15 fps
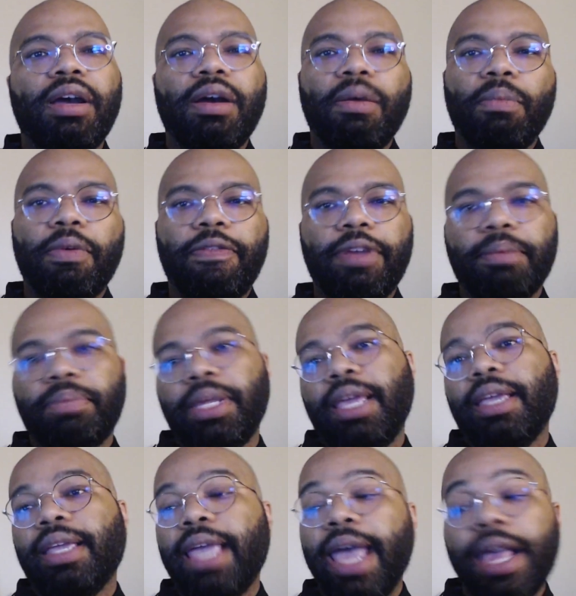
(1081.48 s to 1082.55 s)
with him
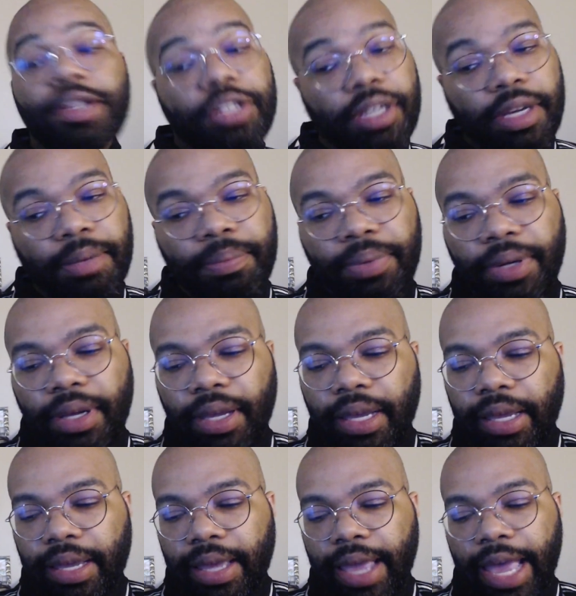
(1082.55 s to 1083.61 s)
playing catch up,
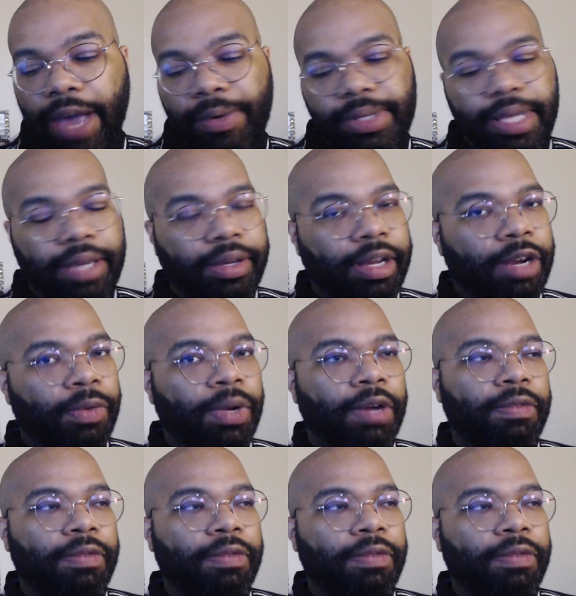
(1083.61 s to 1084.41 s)
how is that going to work